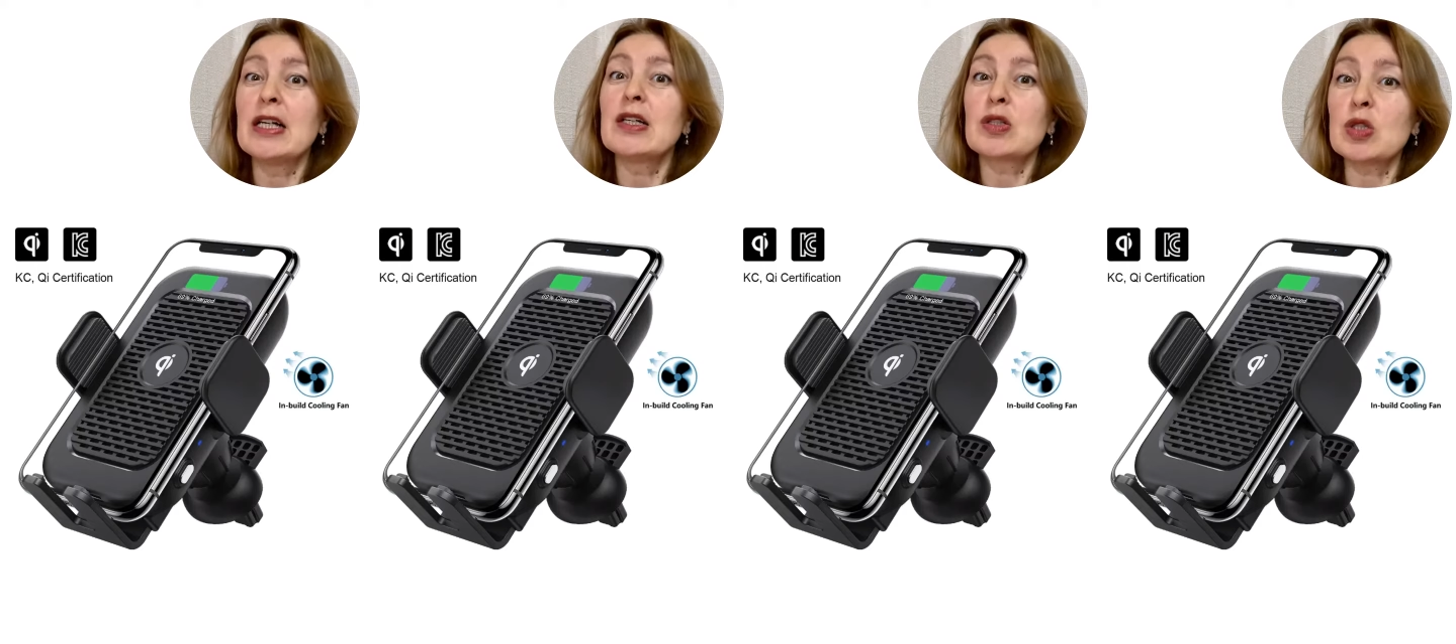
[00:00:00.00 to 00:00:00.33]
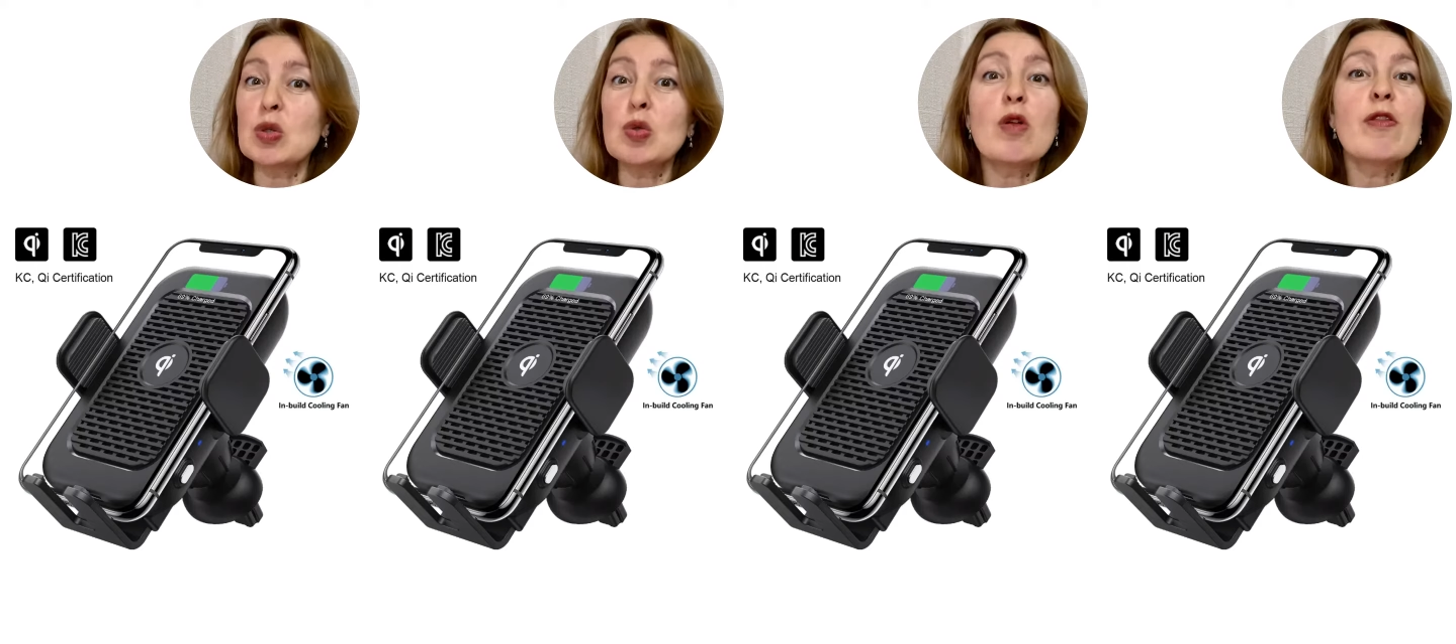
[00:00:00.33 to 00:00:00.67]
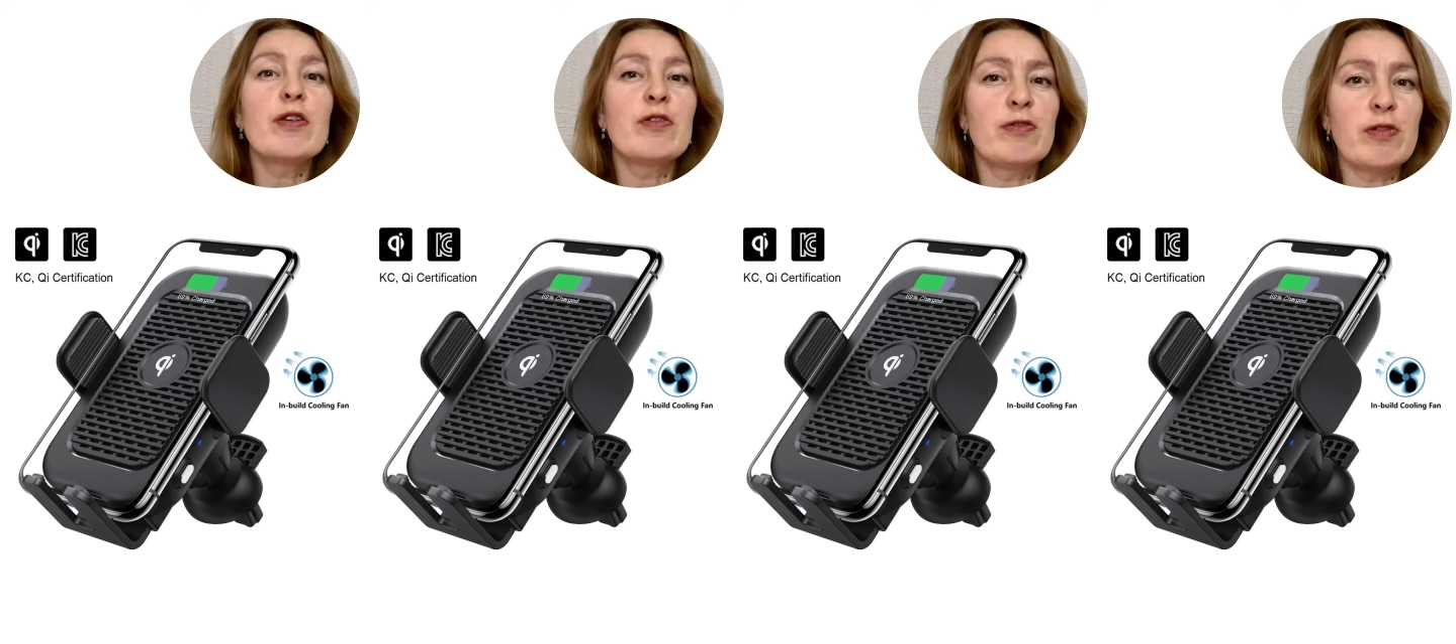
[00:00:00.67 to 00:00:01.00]
cool
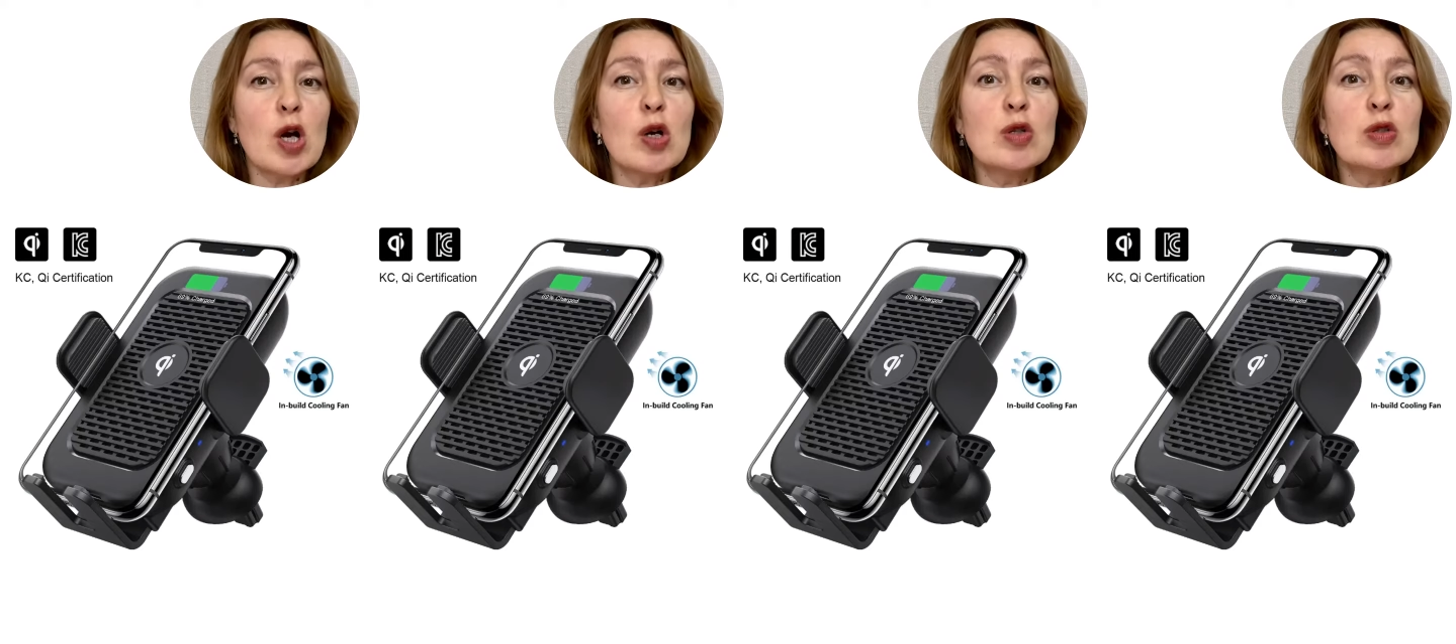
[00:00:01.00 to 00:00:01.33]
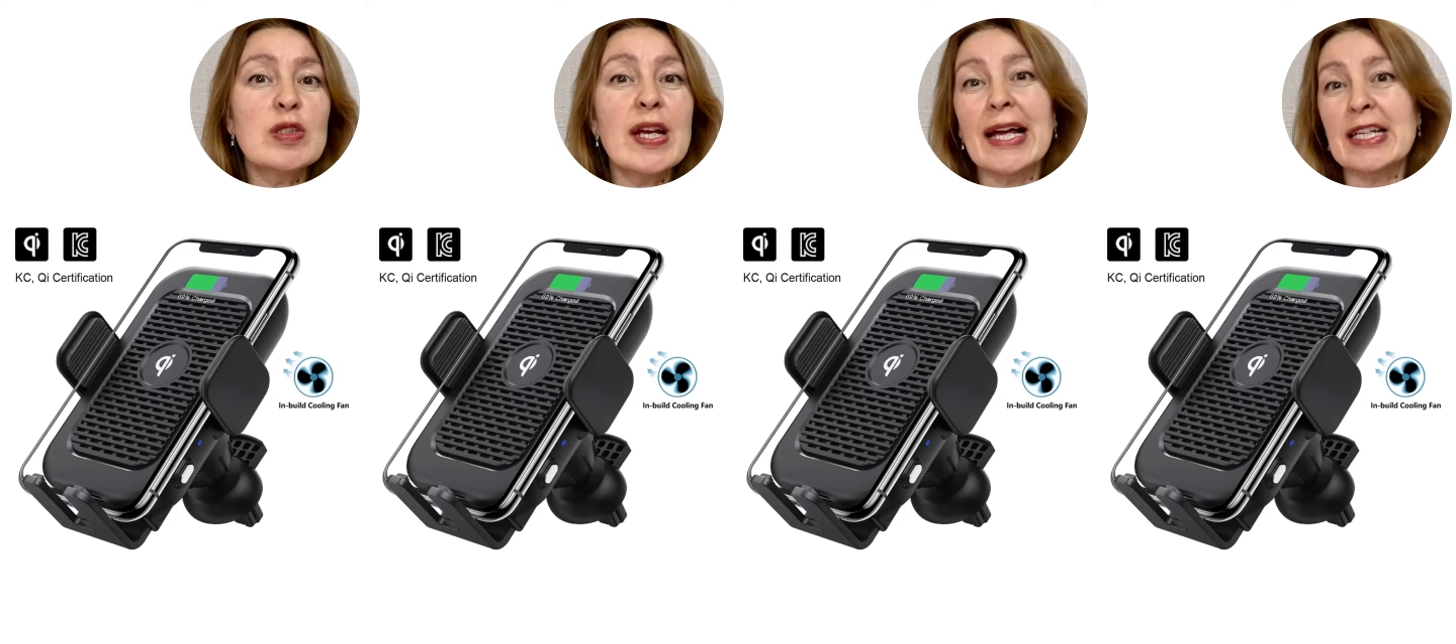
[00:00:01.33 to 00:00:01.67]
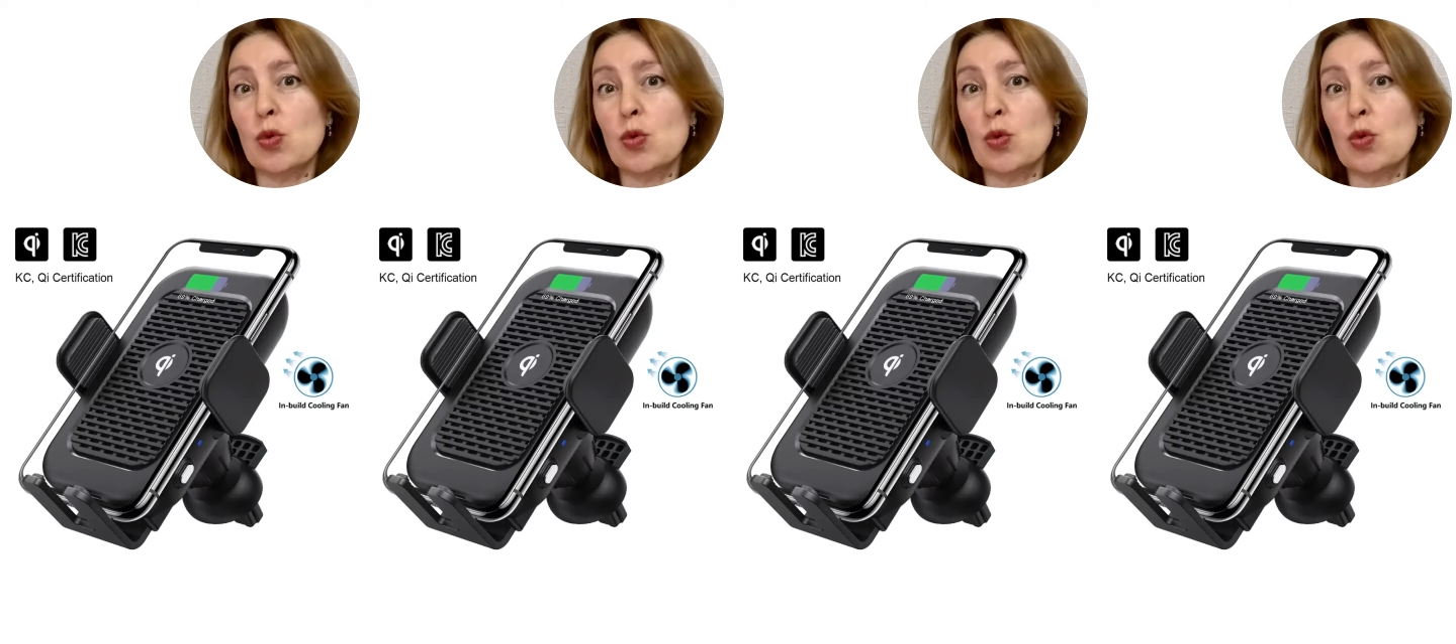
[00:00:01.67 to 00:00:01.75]
the phone and